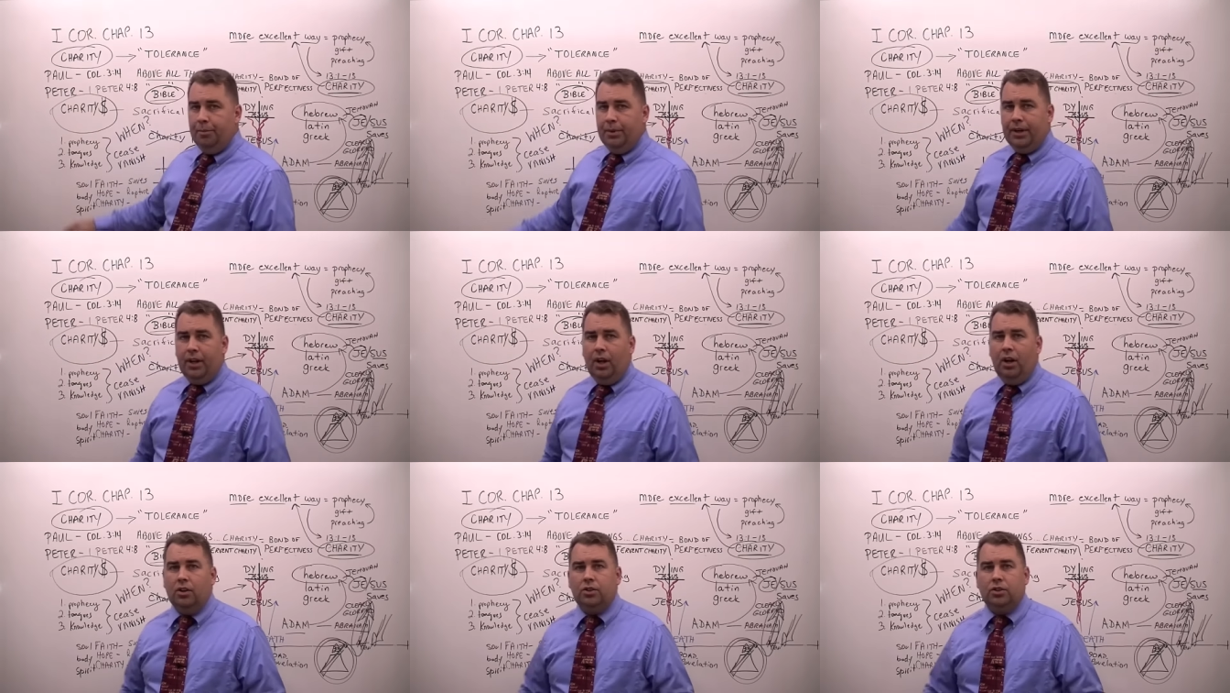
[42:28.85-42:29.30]

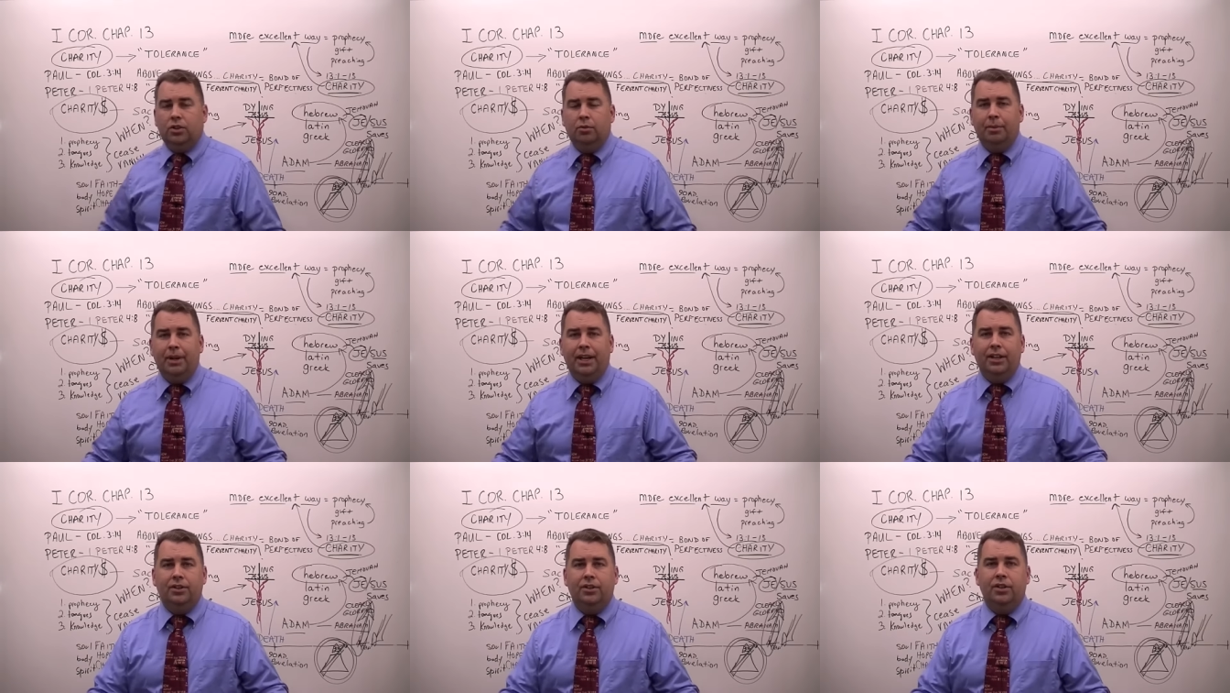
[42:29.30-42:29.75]
but it
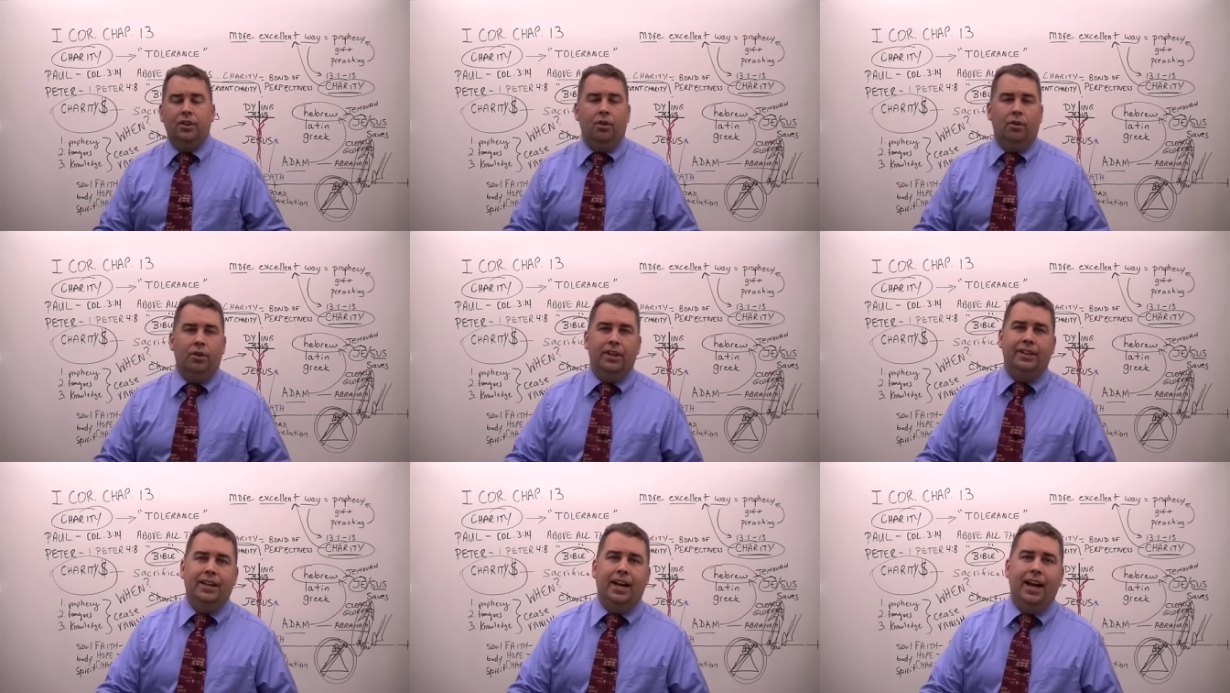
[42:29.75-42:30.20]
also means you
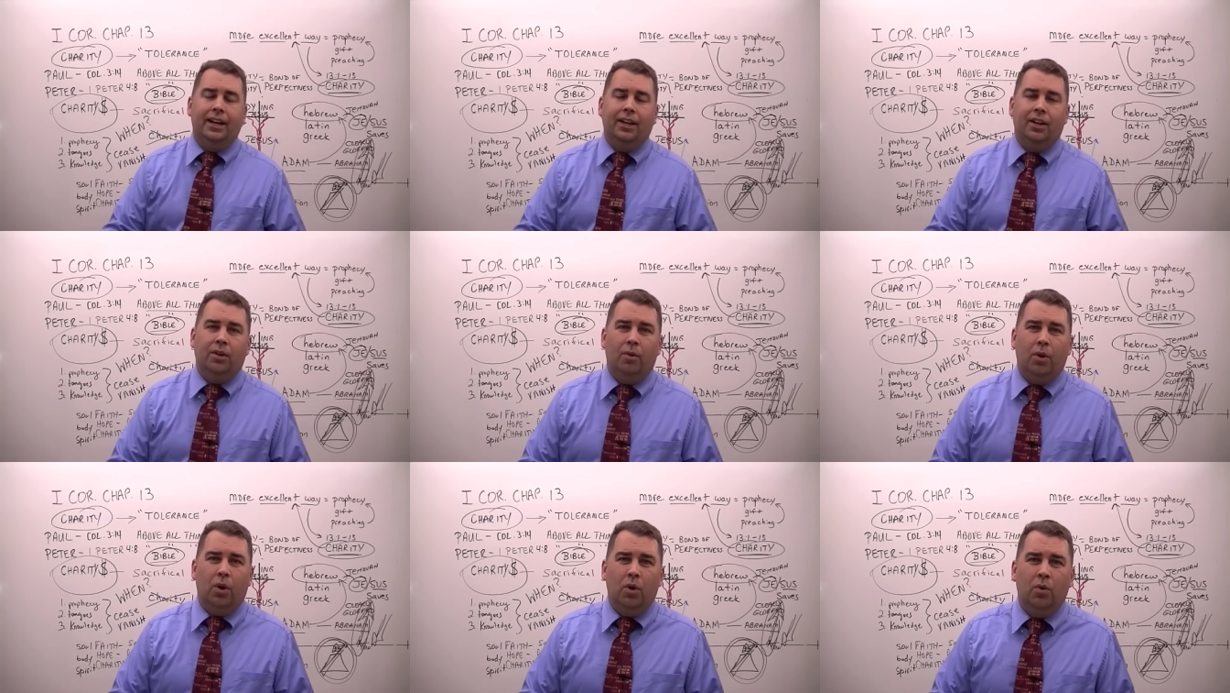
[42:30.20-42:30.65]
don't
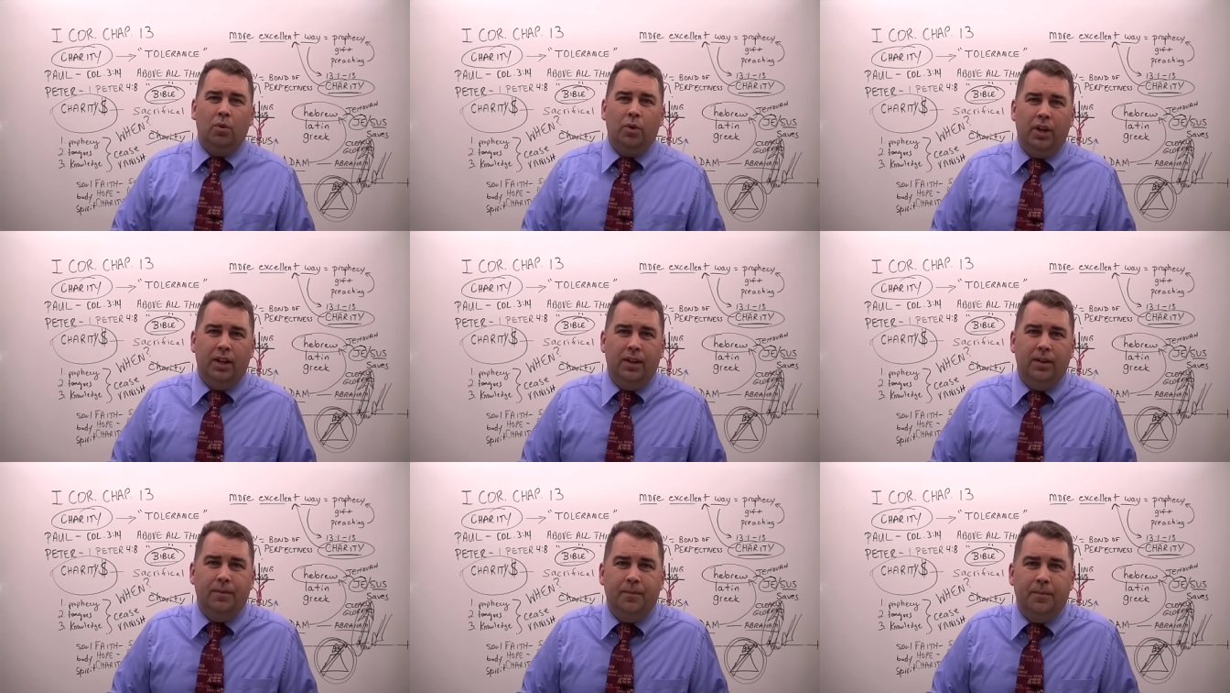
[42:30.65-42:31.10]
attack your
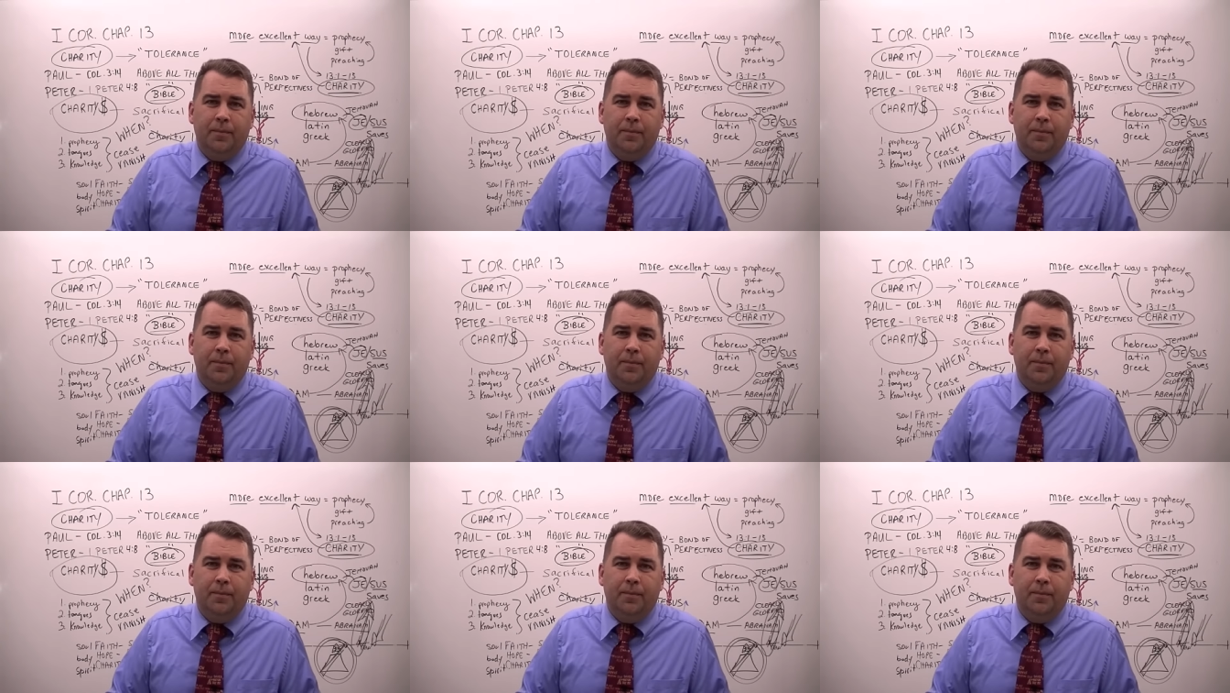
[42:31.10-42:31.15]
own.